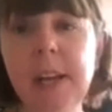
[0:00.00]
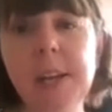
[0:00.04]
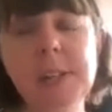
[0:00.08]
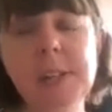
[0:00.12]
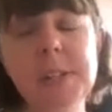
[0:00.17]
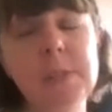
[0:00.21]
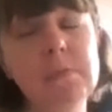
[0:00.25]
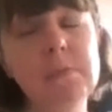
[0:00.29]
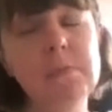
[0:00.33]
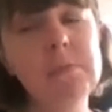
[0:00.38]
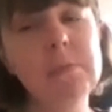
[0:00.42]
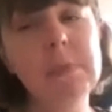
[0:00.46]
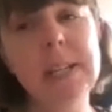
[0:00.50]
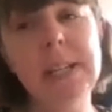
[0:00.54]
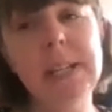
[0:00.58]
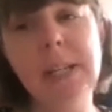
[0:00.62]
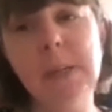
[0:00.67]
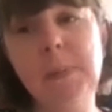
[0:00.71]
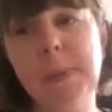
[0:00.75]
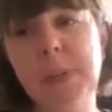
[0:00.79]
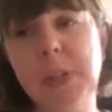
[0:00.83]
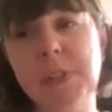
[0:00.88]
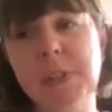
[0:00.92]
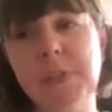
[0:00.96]
some really
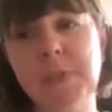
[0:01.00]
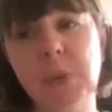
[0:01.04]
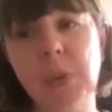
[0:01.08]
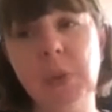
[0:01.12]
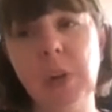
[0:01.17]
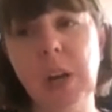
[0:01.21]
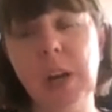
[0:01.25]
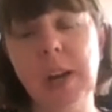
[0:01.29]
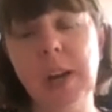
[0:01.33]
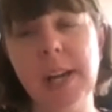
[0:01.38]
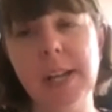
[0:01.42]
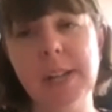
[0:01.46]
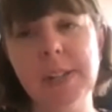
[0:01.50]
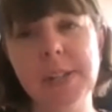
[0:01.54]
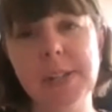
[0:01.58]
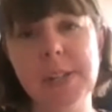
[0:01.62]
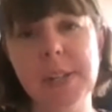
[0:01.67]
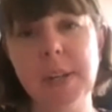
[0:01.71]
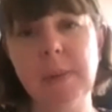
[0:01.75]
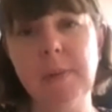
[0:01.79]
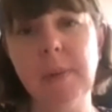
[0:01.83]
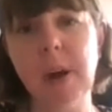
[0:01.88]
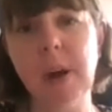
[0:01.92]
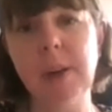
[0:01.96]
beautiful clients
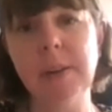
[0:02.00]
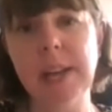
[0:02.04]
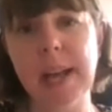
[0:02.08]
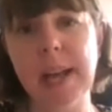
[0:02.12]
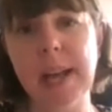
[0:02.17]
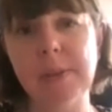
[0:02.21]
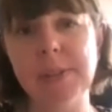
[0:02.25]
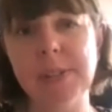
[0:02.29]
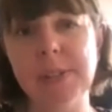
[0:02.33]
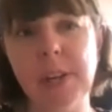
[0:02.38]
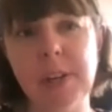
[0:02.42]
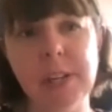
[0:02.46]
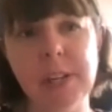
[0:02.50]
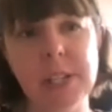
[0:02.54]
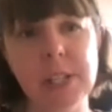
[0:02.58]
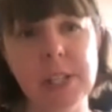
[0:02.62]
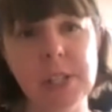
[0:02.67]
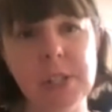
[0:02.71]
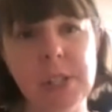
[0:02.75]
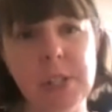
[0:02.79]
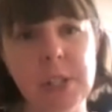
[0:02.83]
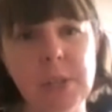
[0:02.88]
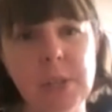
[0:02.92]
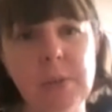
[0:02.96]
who are now starting
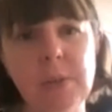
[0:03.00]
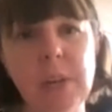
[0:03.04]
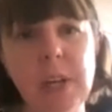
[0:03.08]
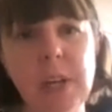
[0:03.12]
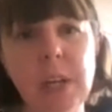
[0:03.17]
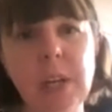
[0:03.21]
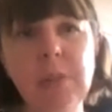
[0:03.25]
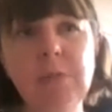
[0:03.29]
to